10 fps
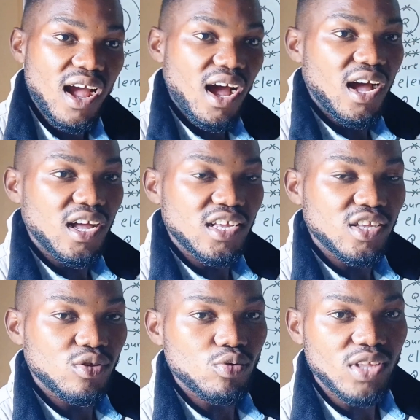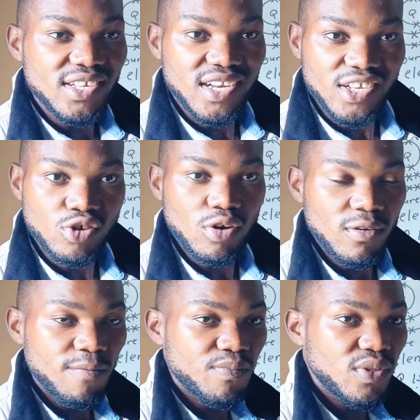in today's lesson.
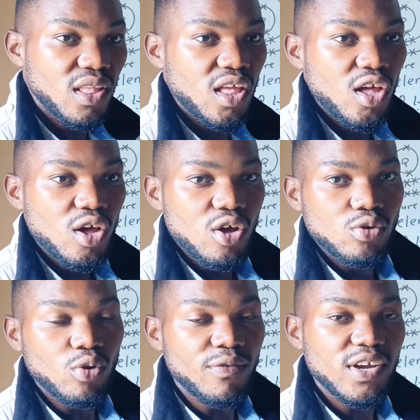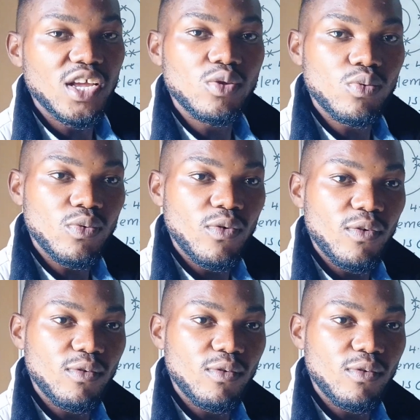Don't forget to